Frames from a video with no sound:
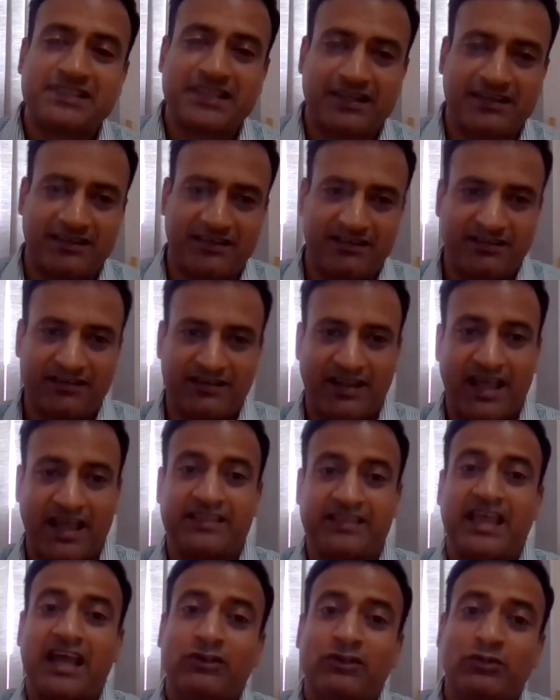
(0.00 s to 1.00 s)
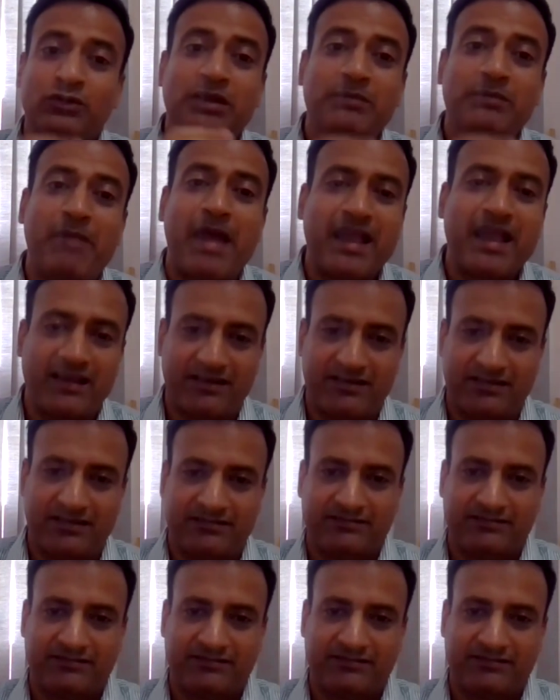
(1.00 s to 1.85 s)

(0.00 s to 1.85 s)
sector, and that too in a bank?